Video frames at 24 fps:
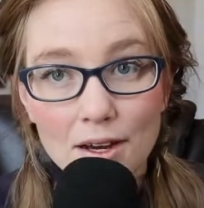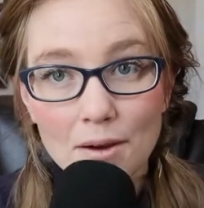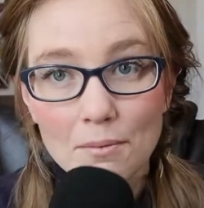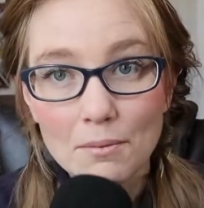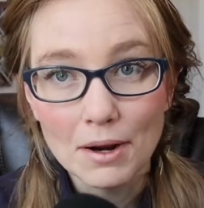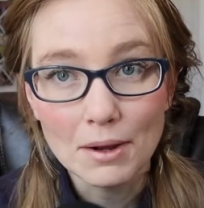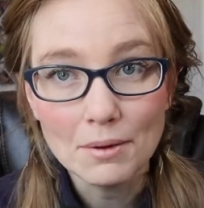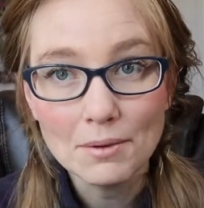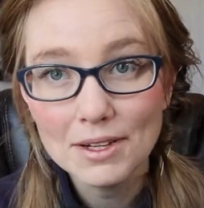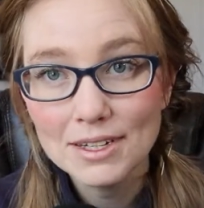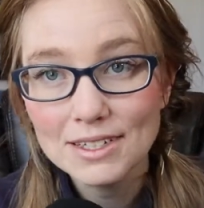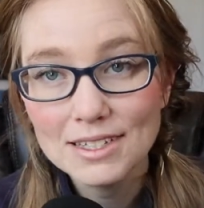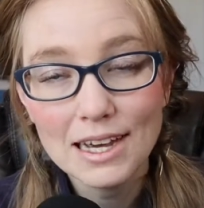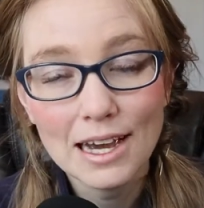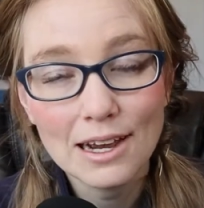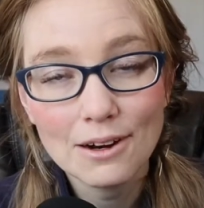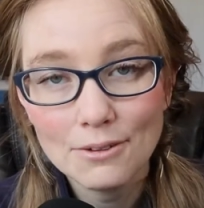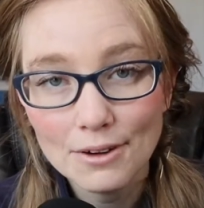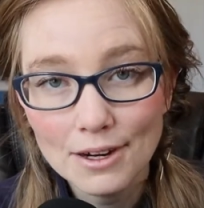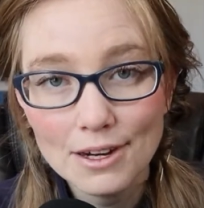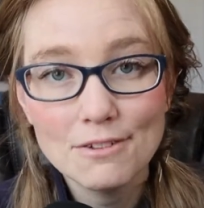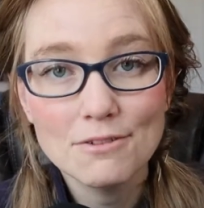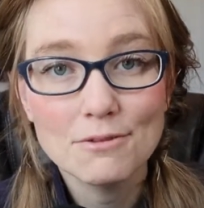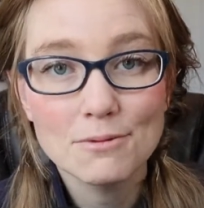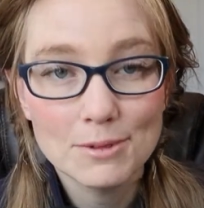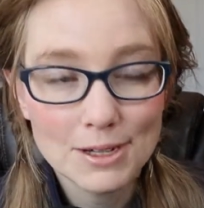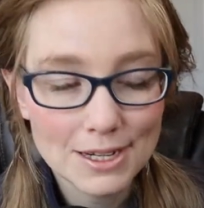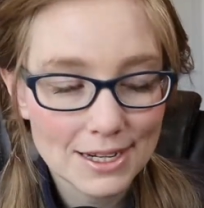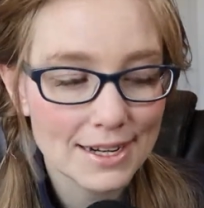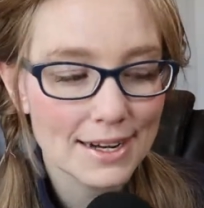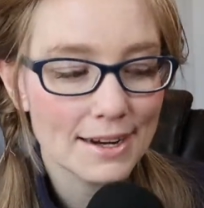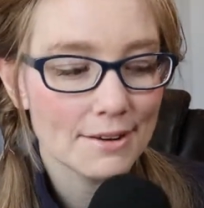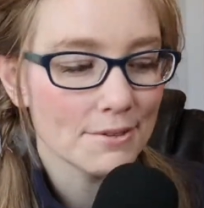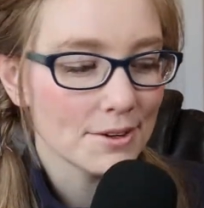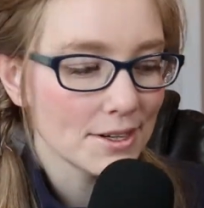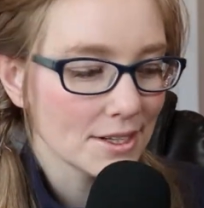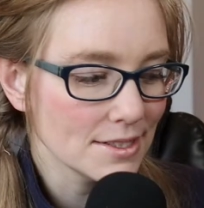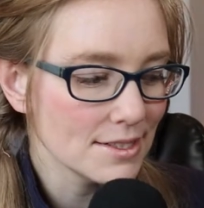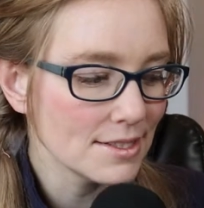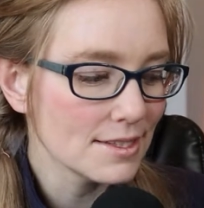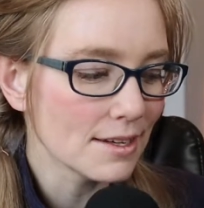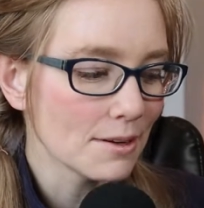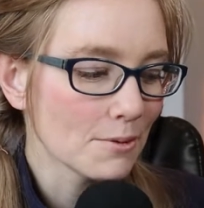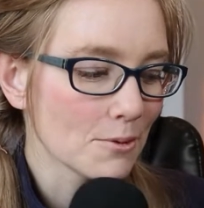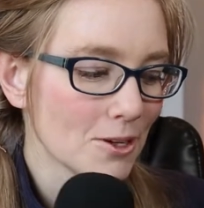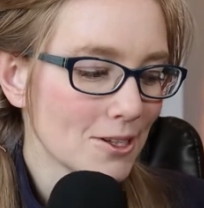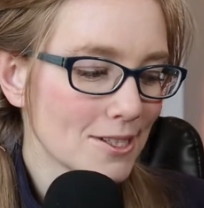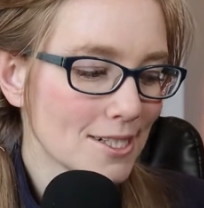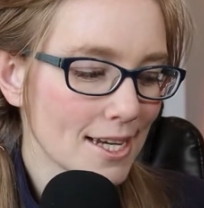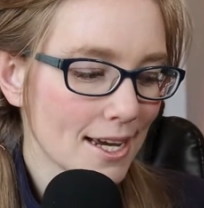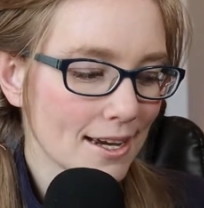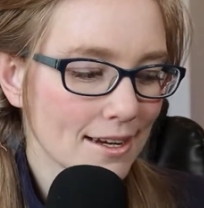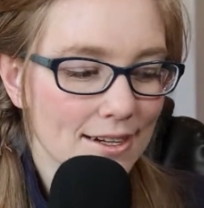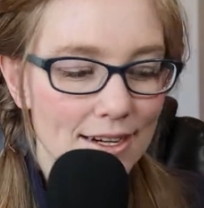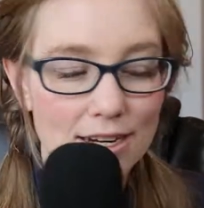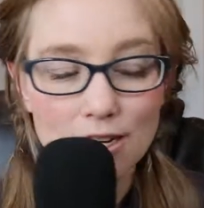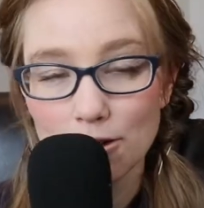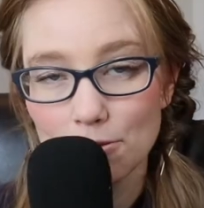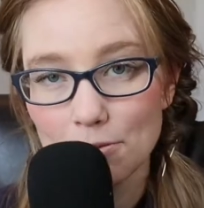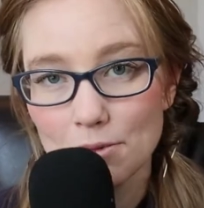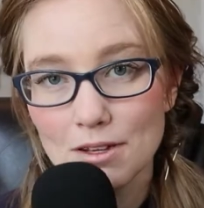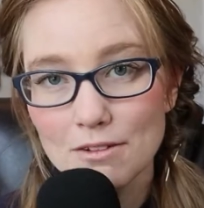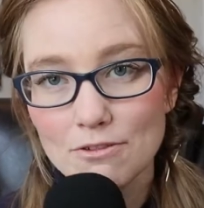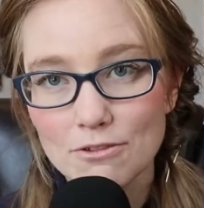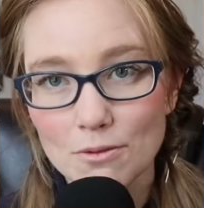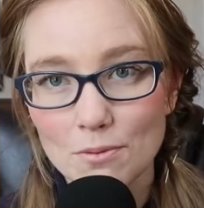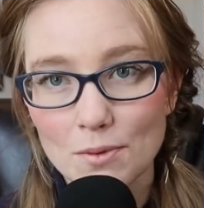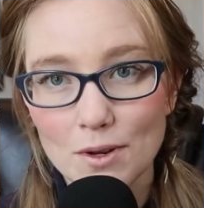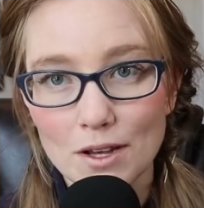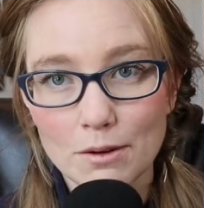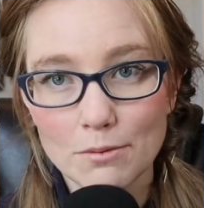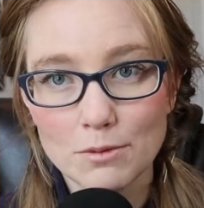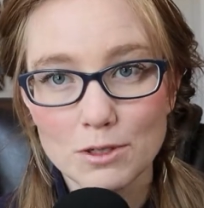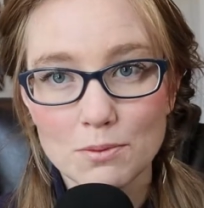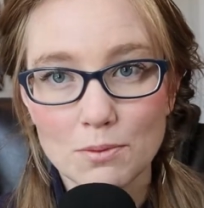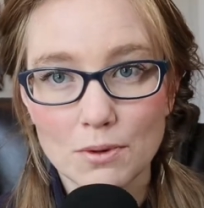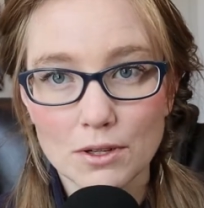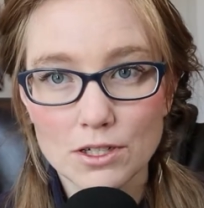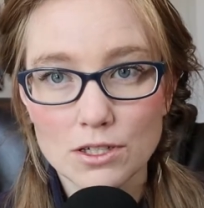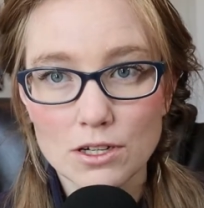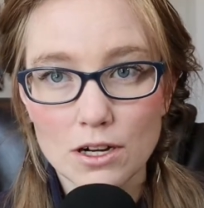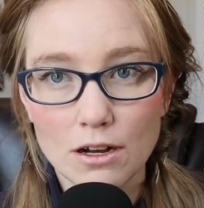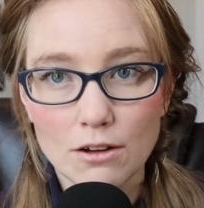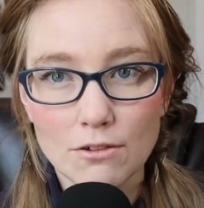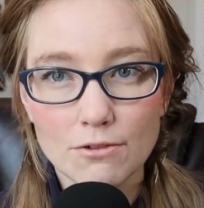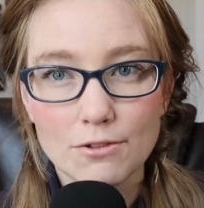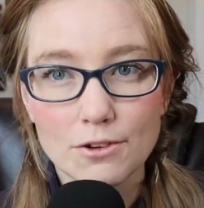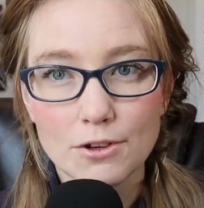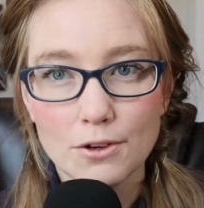But I'm going to tag Rainy from Rainy Day Reads. I'm going to tag Naomi from Naomi's Bookshelf,